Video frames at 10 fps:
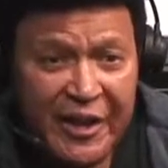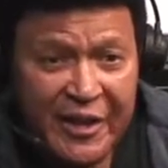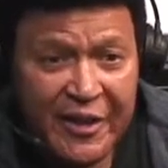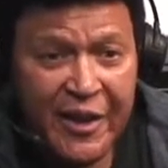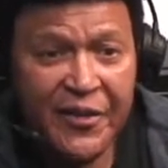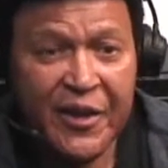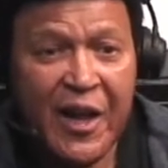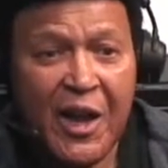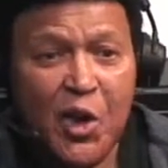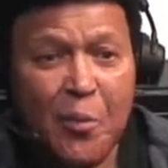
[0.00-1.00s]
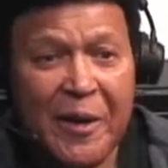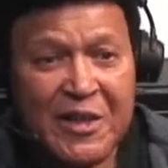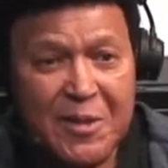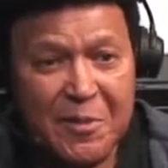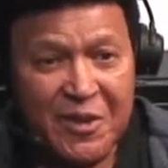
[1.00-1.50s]
in, then I'll go back
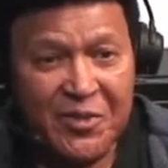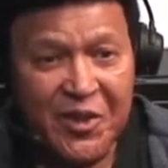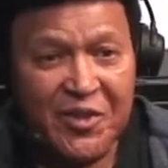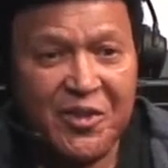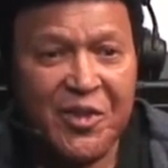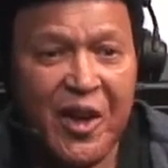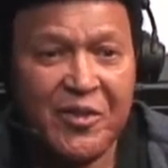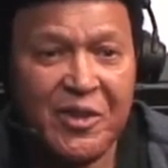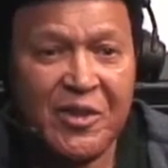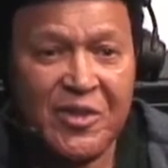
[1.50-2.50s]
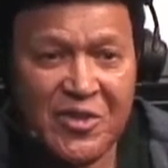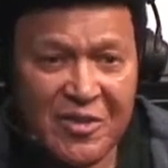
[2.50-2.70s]
to being 55 years.